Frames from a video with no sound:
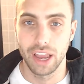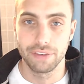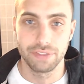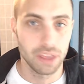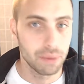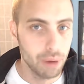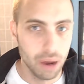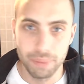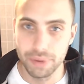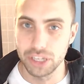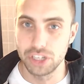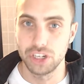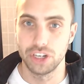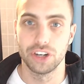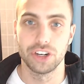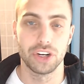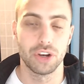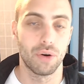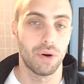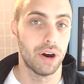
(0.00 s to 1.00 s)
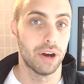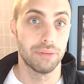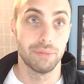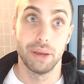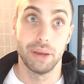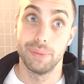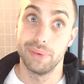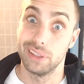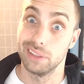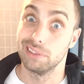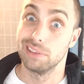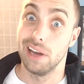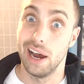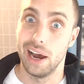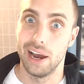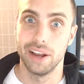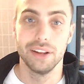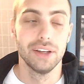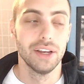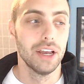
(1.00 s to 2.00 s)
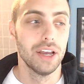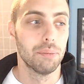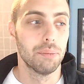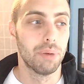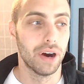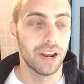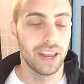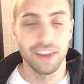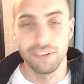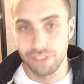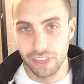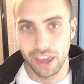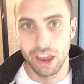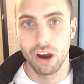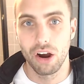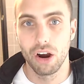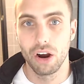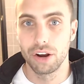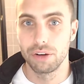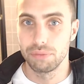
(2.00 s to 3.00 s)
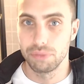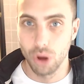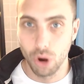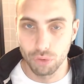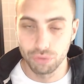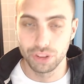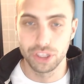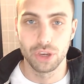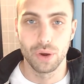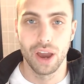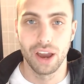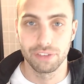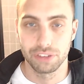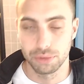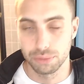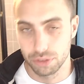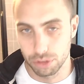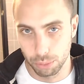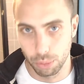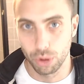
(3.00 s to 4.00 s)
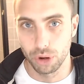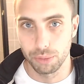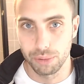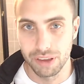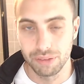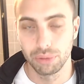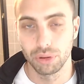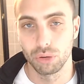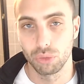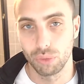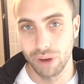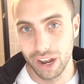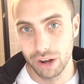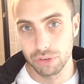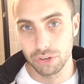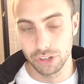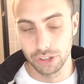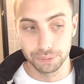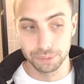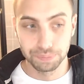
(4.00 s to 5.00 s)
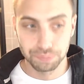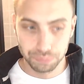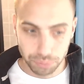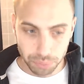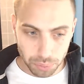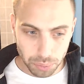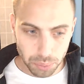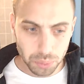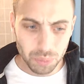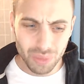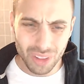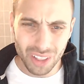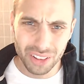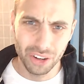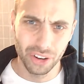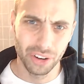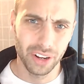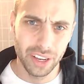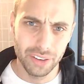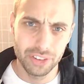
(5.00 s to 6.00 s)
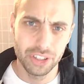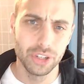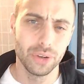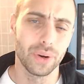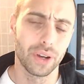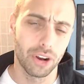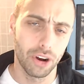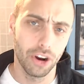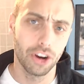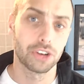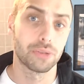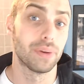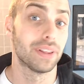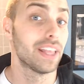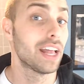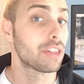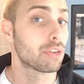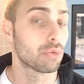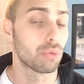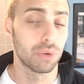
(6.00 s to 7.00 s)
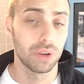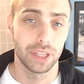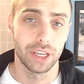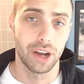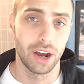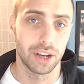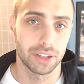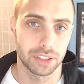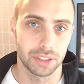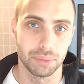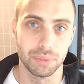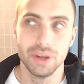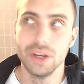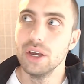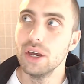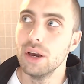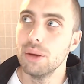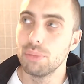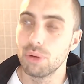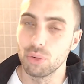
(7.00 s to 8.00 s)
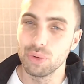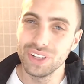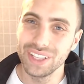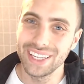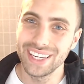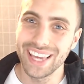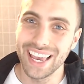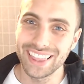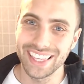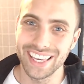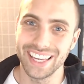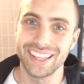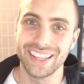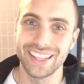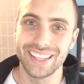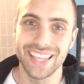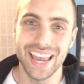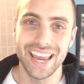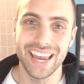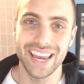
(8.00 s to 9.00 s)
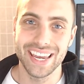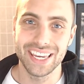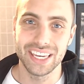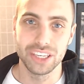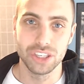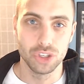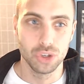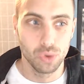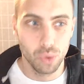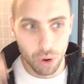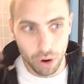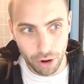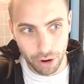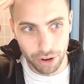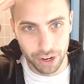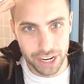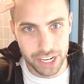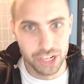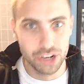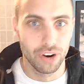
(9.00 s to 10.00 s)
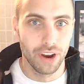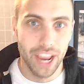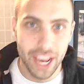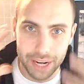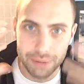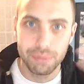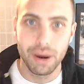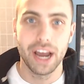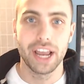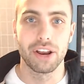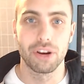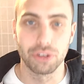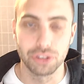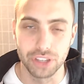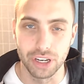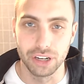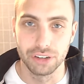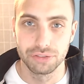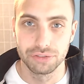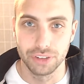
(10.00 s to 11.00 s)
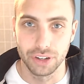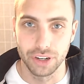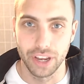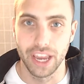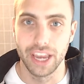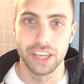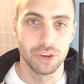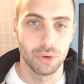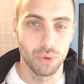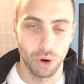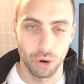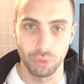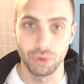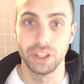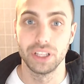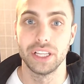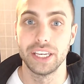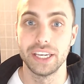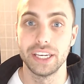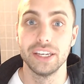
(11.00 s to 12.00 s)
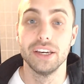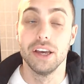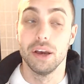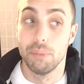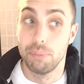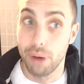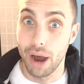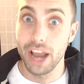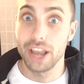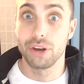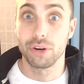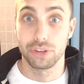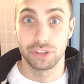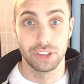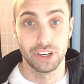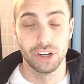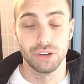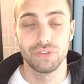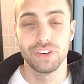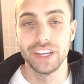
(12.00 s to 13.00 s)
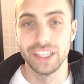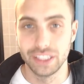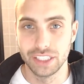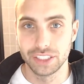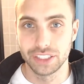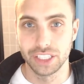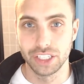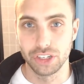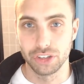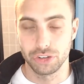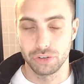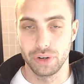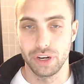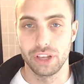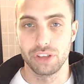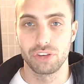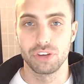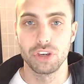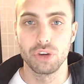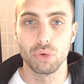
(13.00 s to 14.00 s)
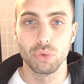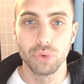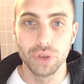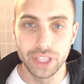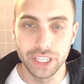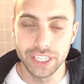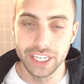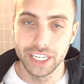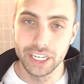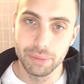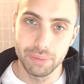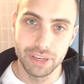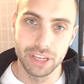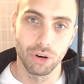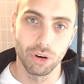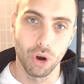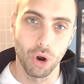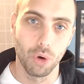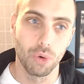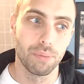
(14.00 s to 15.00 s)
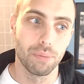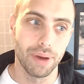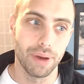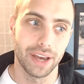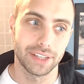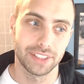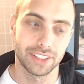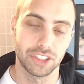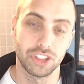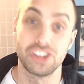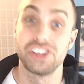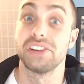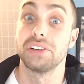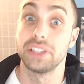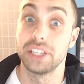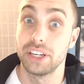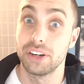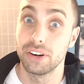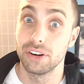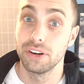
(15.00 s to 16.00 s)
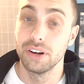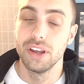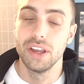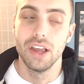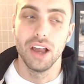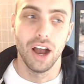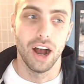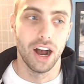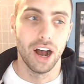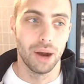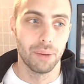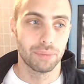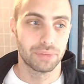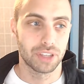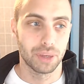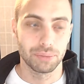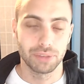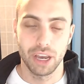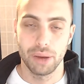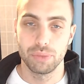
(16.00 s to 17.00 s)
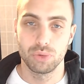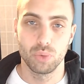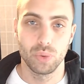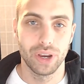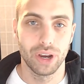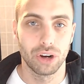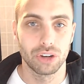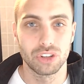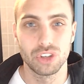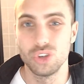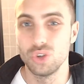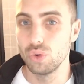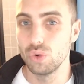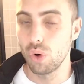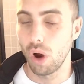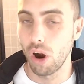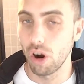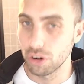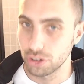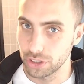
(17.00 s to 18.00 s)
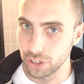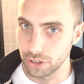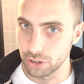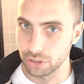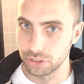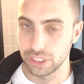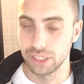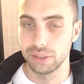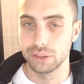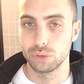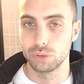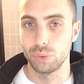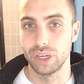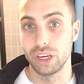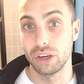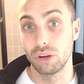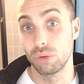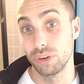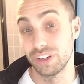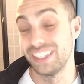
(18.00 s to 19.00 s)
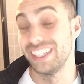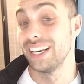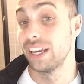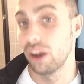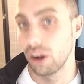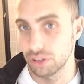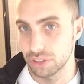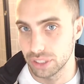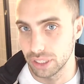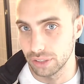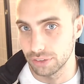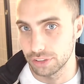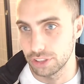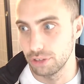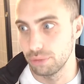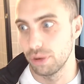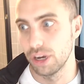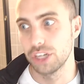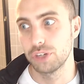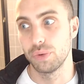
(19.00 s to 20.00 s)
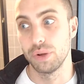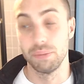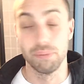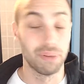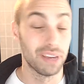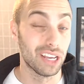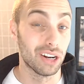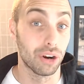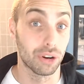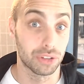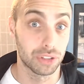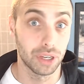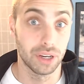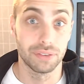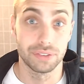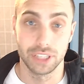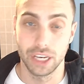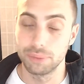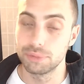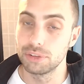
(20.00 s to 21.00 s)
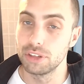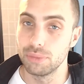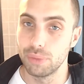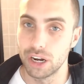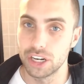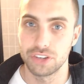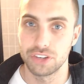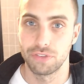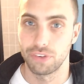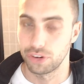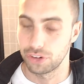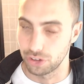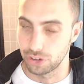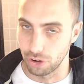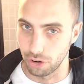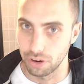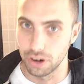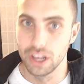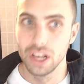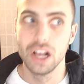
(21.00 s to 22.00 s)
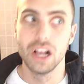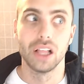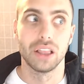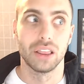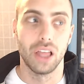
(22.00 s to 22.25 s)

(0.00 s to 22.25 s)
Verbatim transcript: in your life they might be cheering you on maybe they're not but if they are and hopefully you have some supportive people around you that are giving you encouragement. That's really awesome. But really, at the end of the day, you are in your head by yourself. Okay. You are really by yourself in this industry. And so you really need to be your own best cheerleader. Um, sometimes we are too harsh on ourselves. We critique ourselves too much. We beat ourselves up too much for sure.